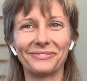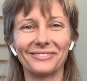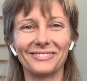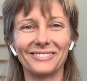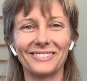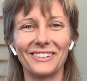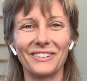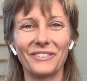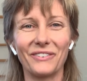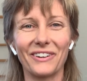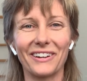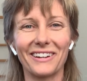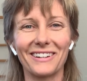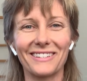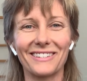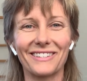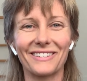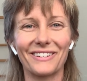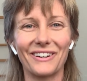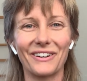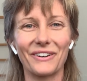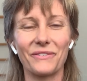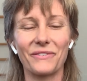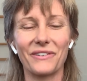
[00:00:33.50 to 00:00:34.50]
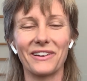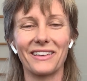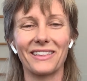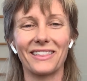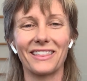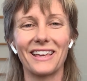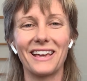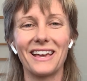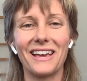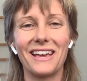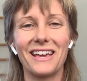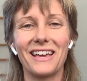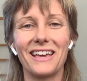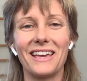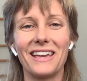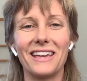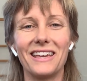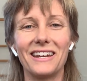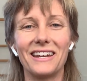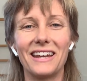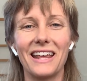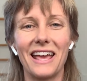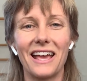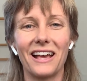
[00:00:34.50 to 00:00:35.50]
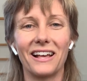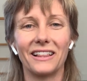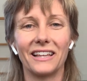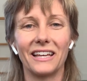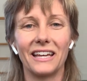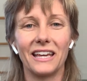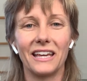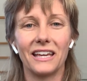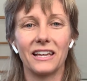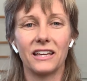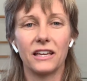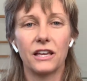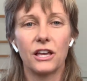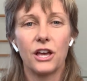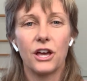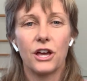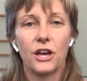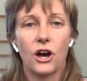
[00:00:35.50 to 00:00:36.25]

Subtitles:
And we're gonna start with inhaling